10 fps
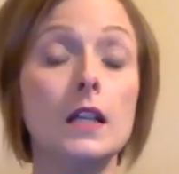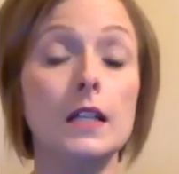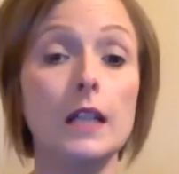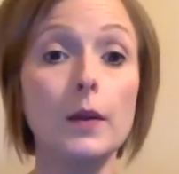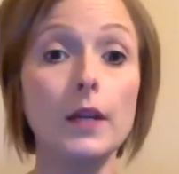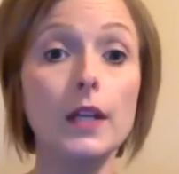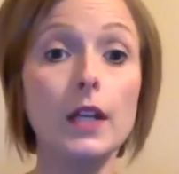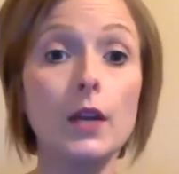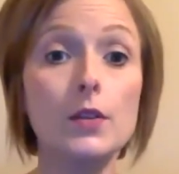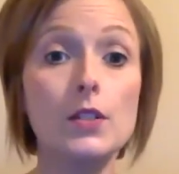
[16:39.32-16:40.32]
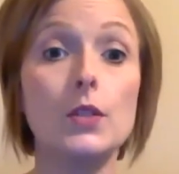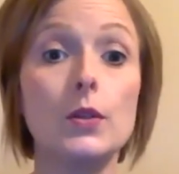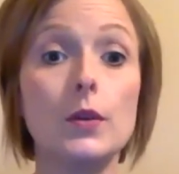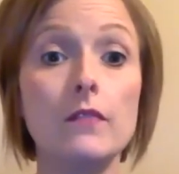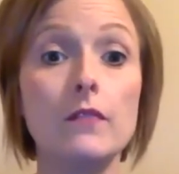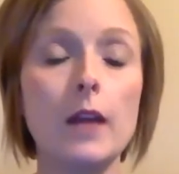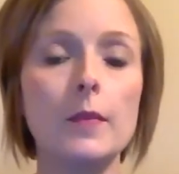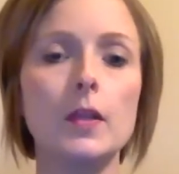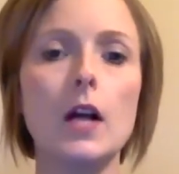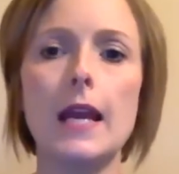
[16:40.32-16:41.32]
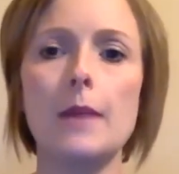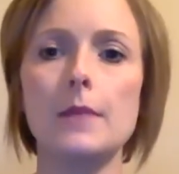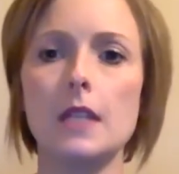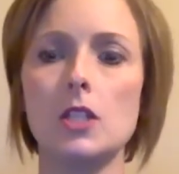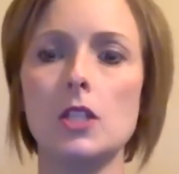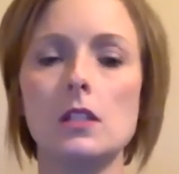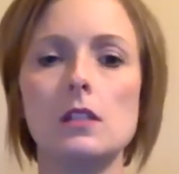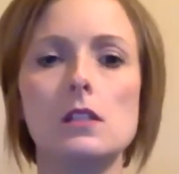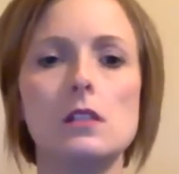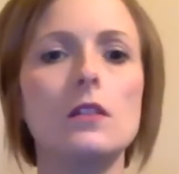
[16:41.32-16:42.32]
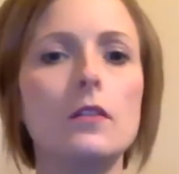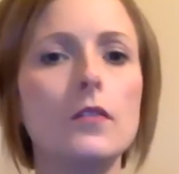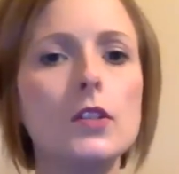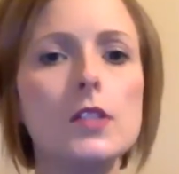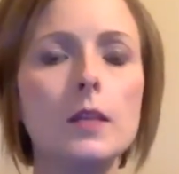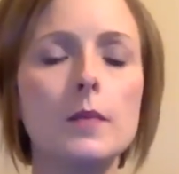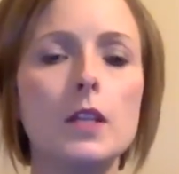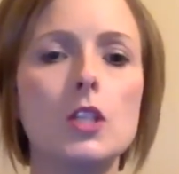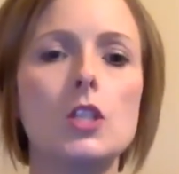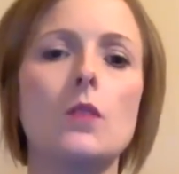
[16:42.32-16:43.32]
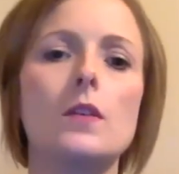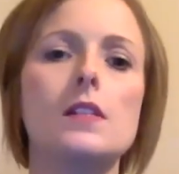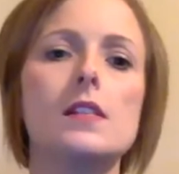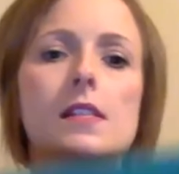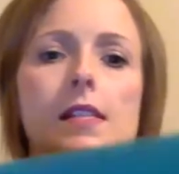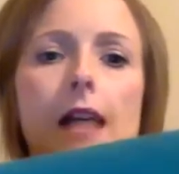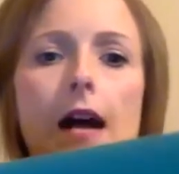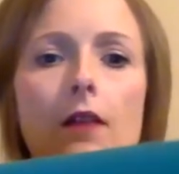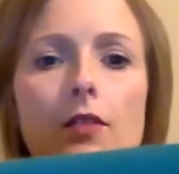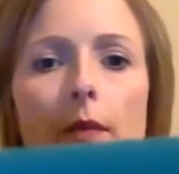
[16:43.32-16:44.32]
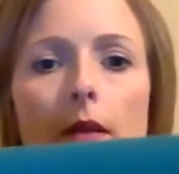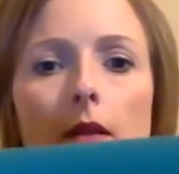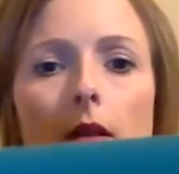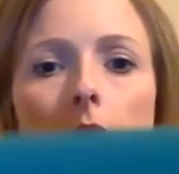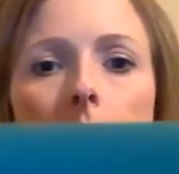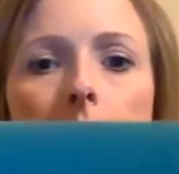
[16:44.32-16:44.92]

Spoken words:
Now we're going to go to environmental adaptations. And the first thing I'm going to show is the sound pillow.